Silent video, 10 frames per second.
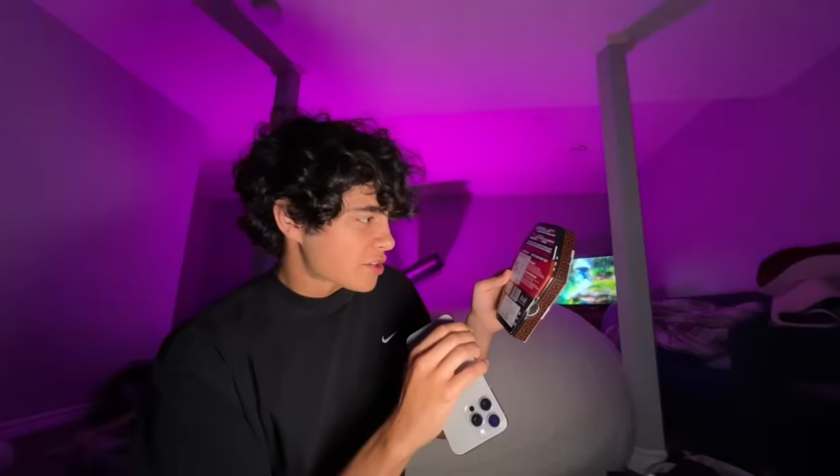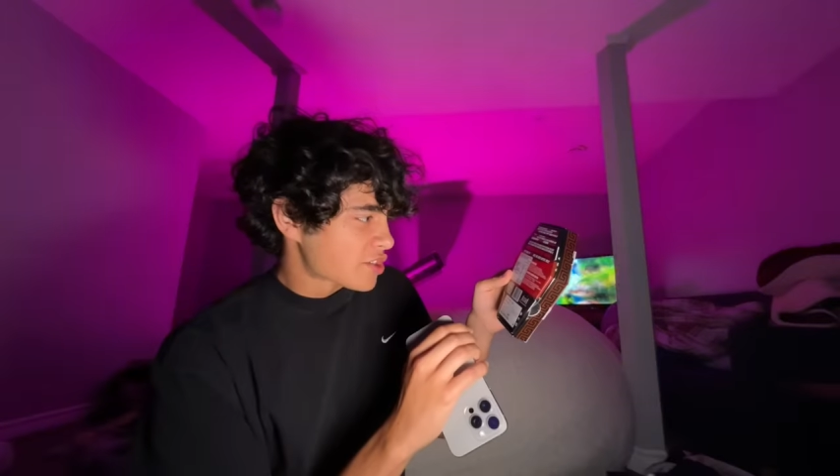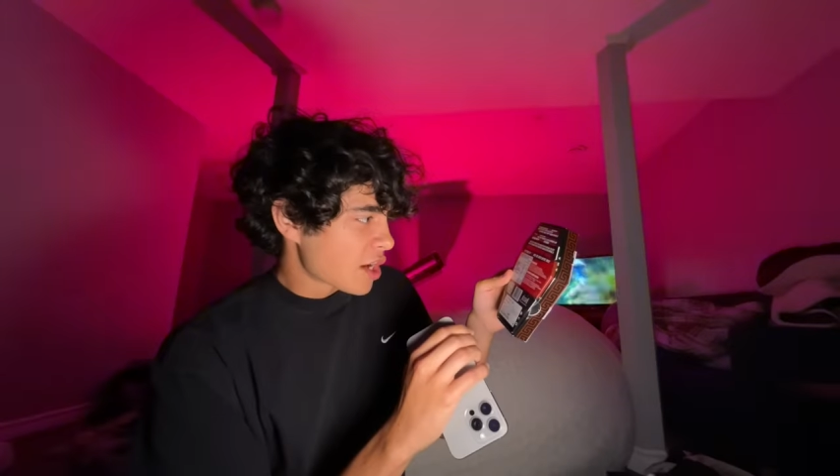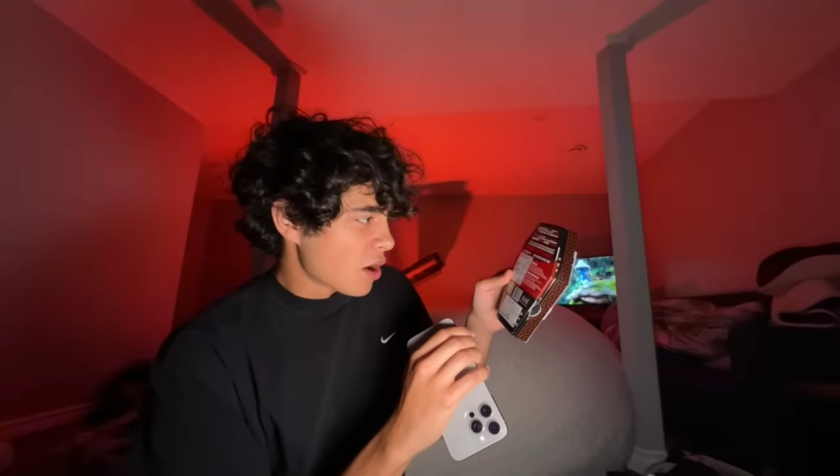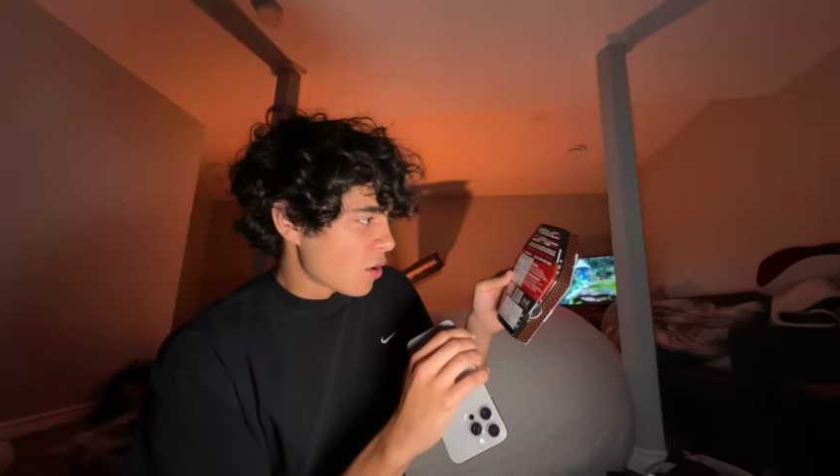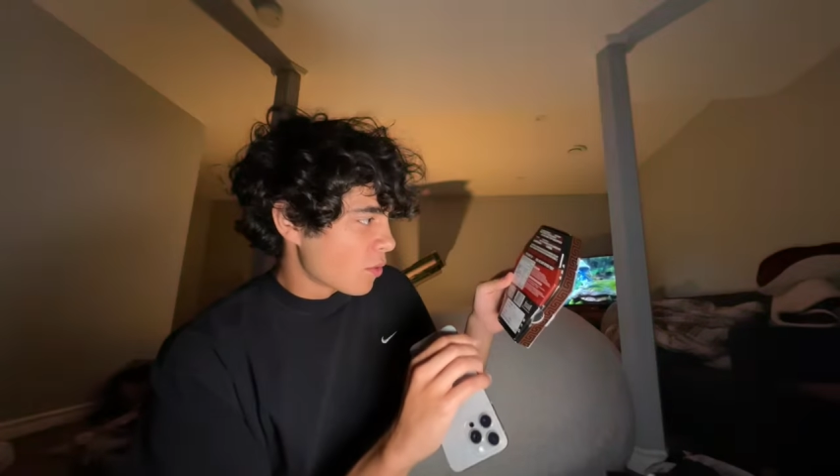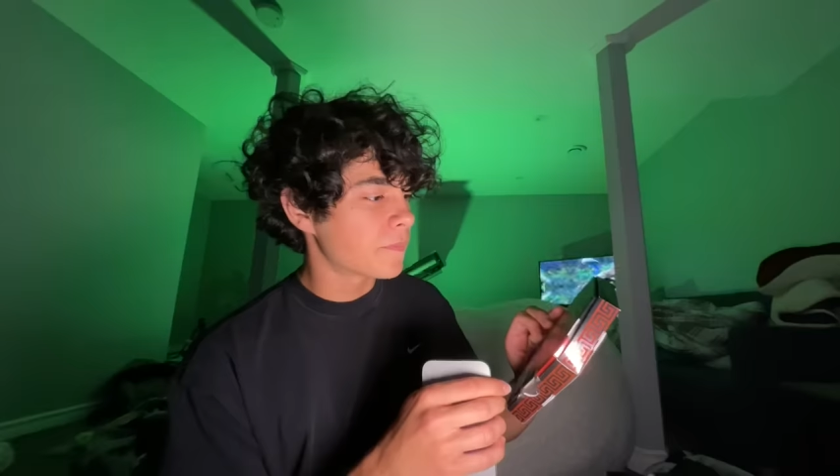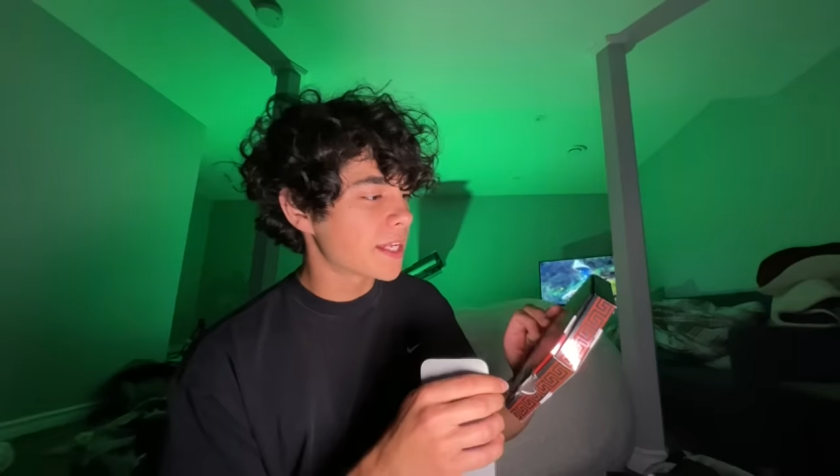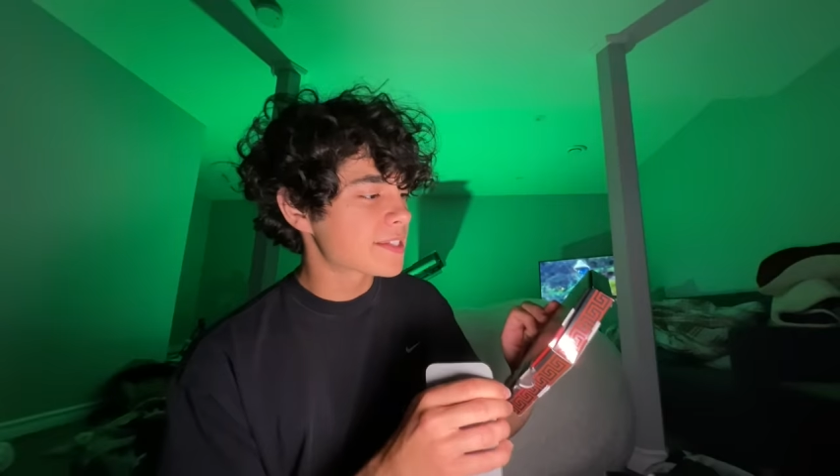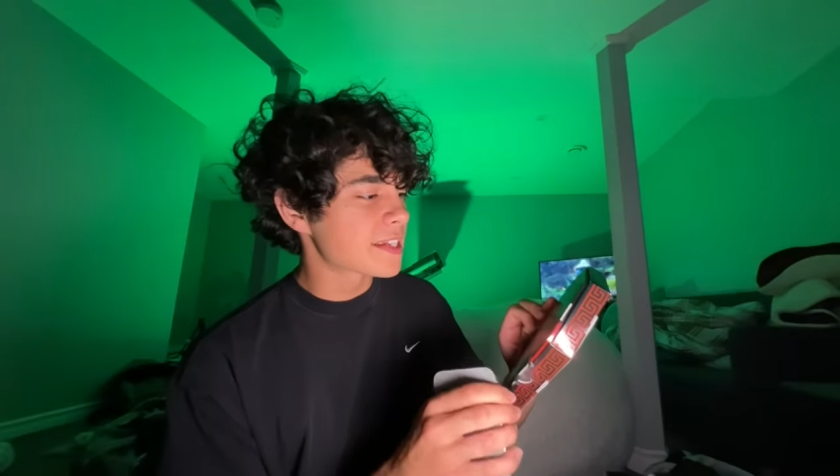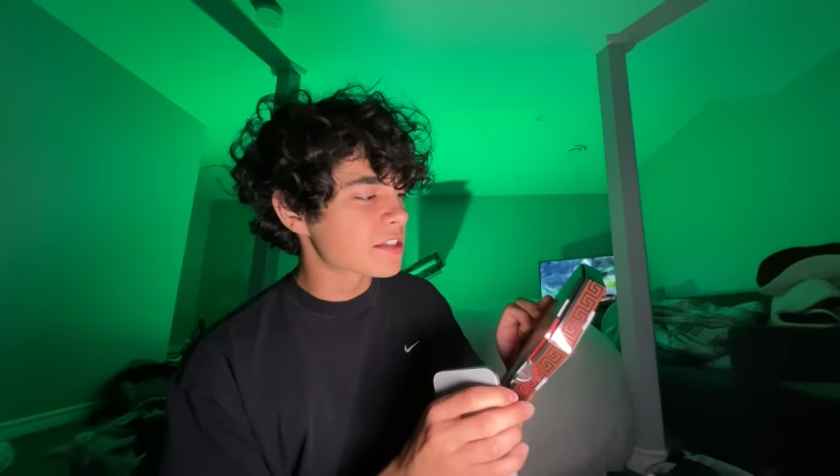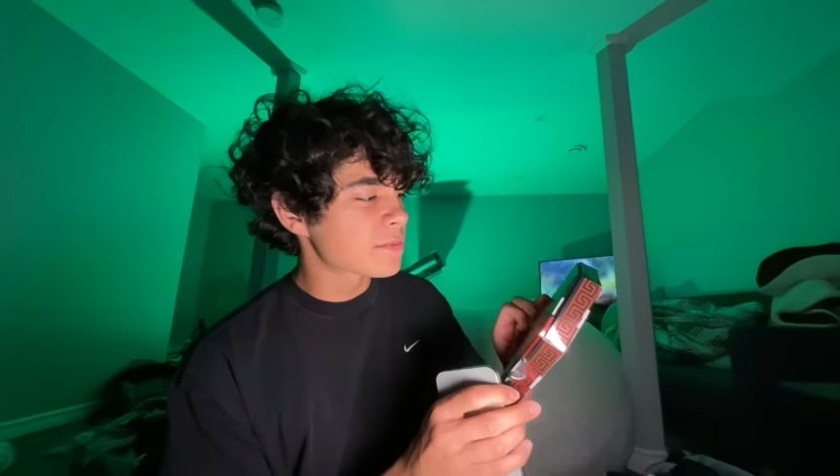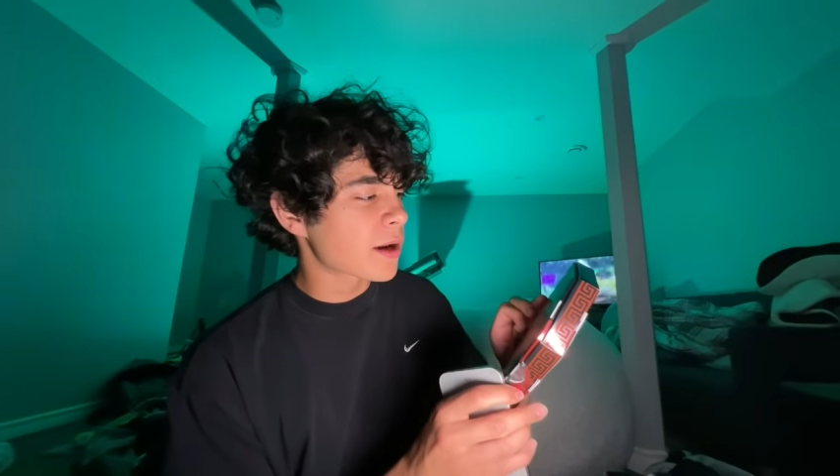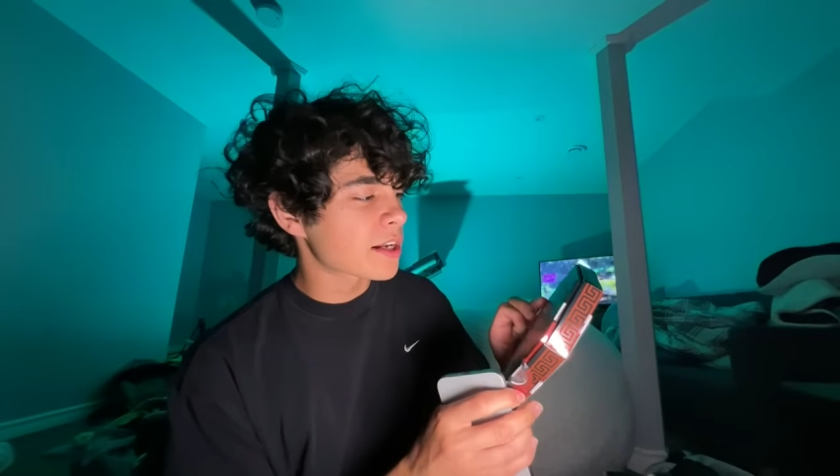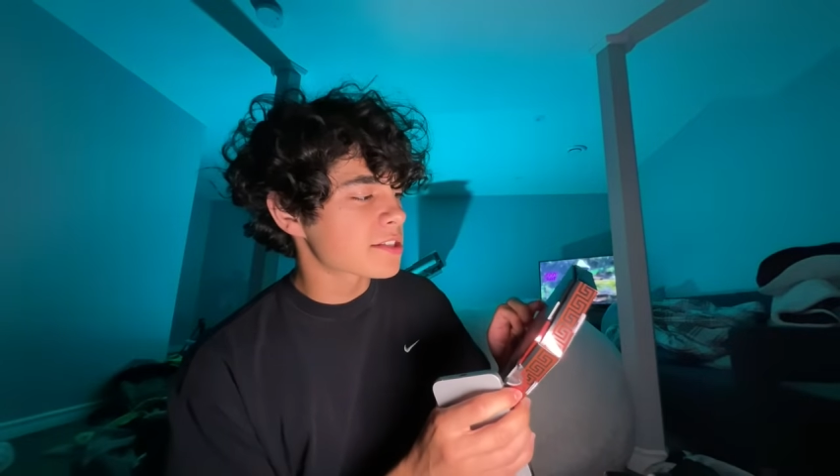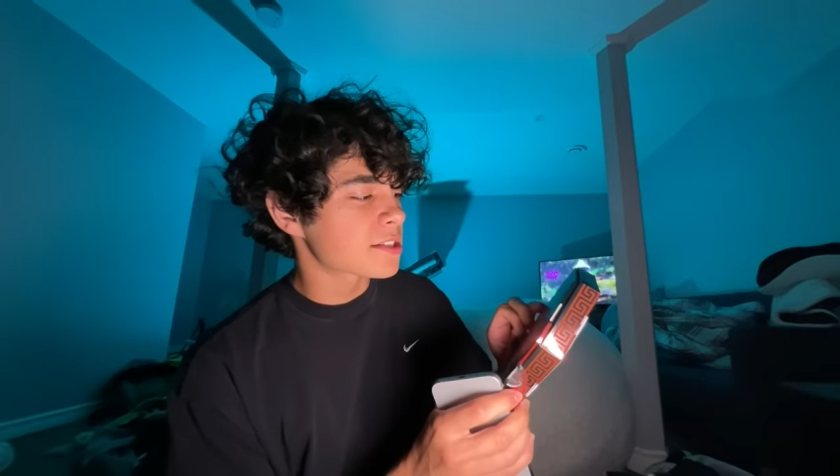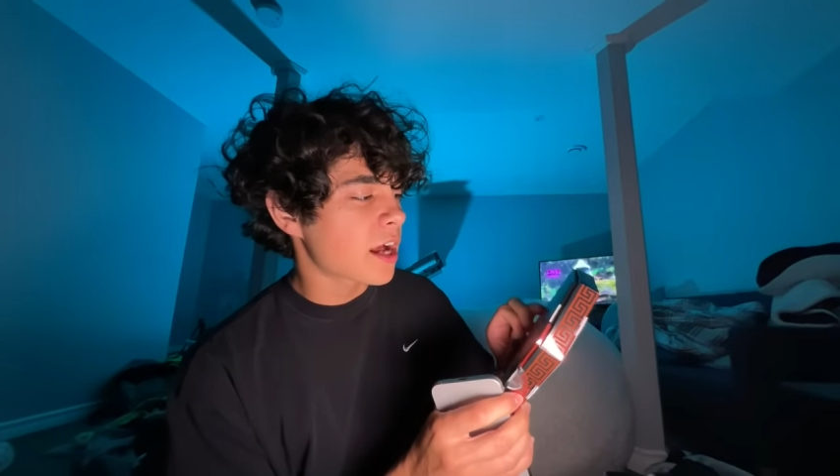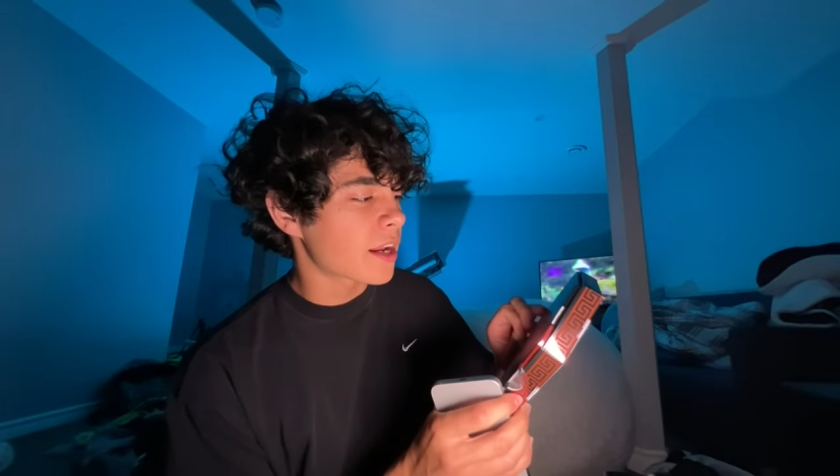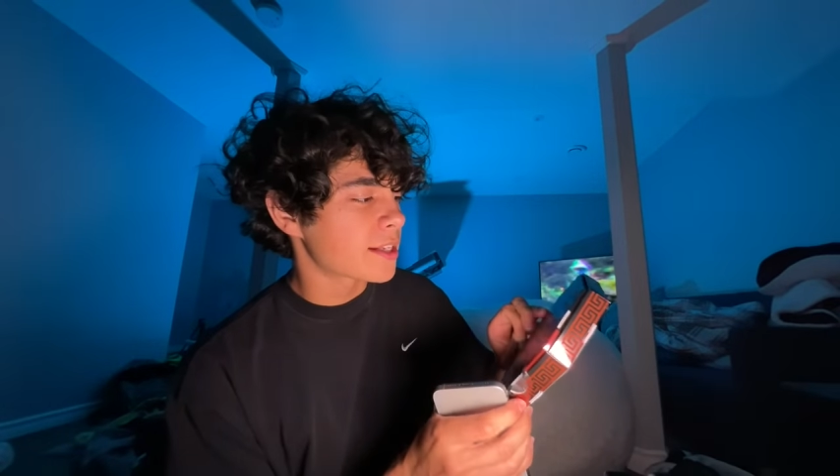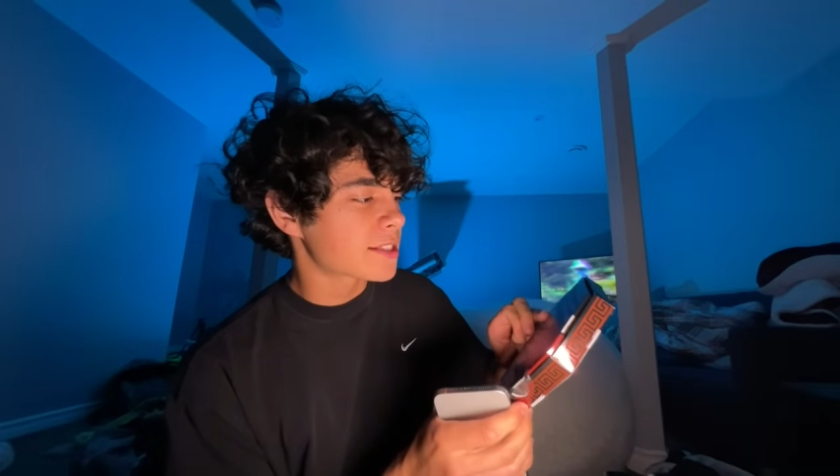So it says this product is
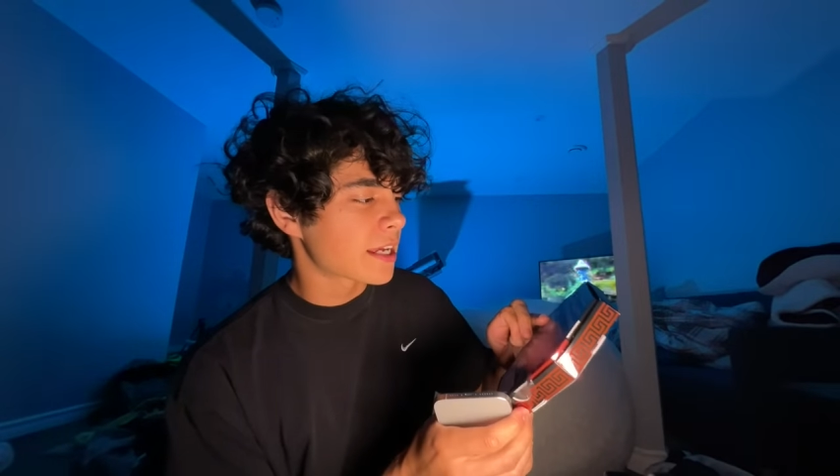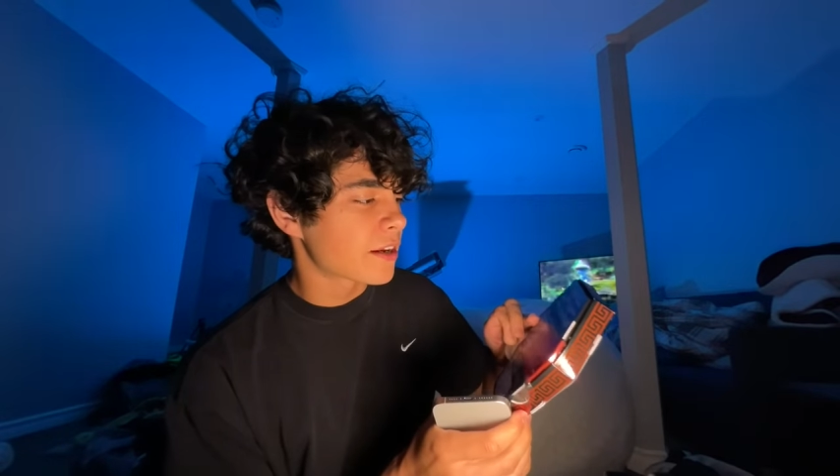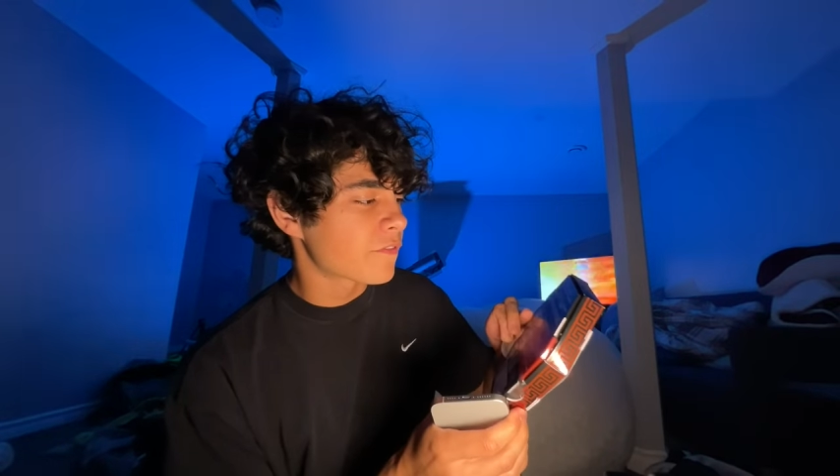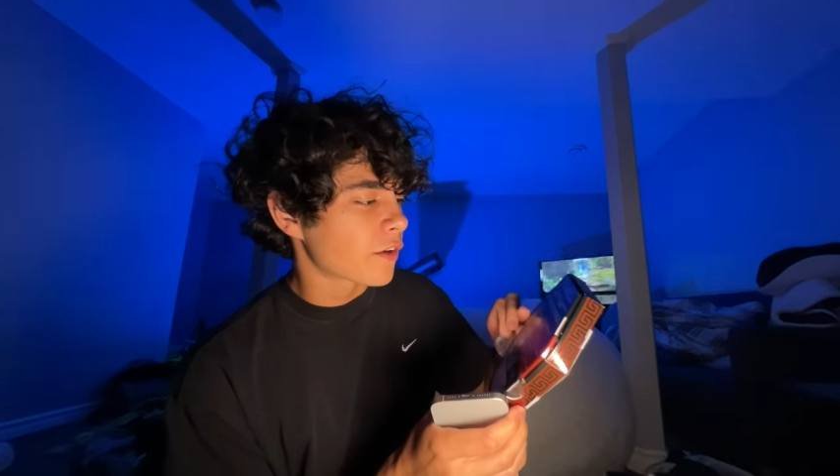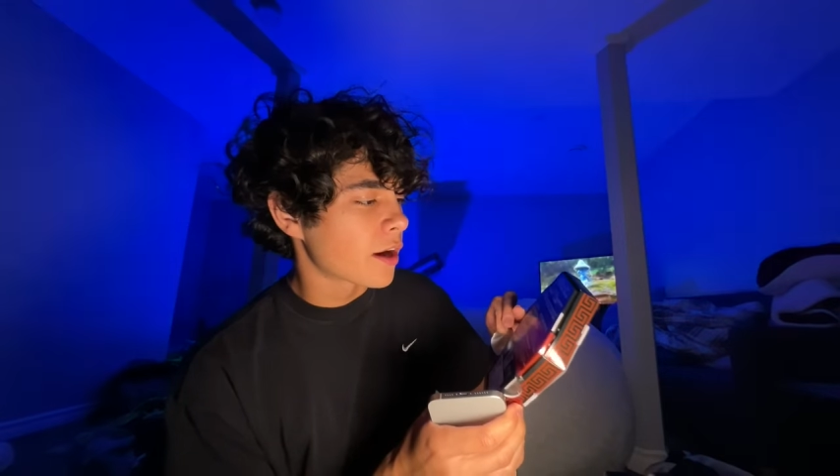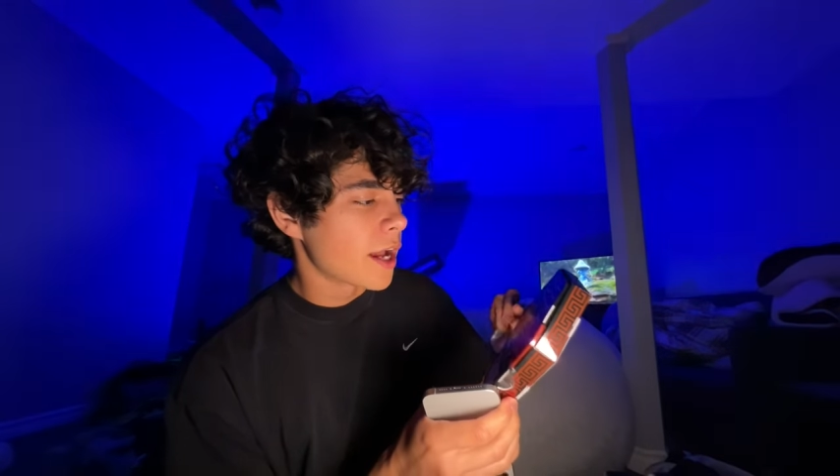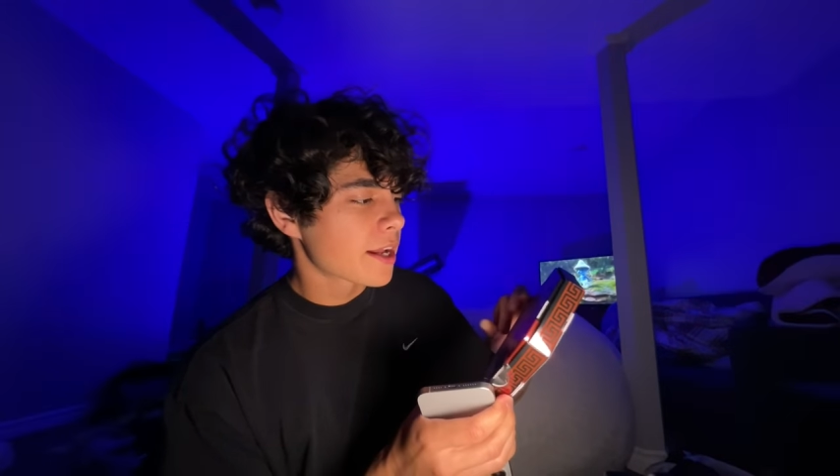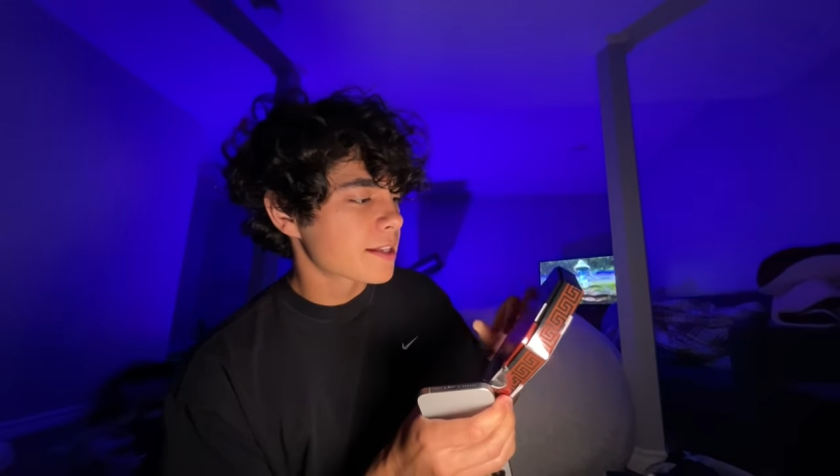not intended for